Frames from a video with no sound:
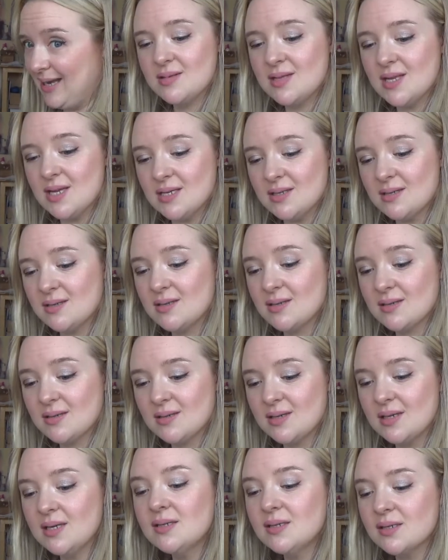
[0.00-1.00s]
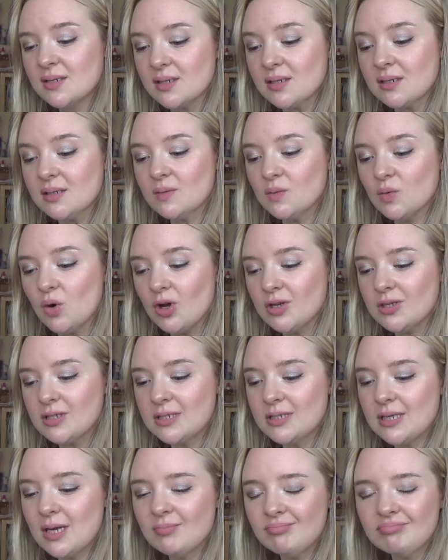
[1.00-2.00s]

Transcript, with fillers: this season was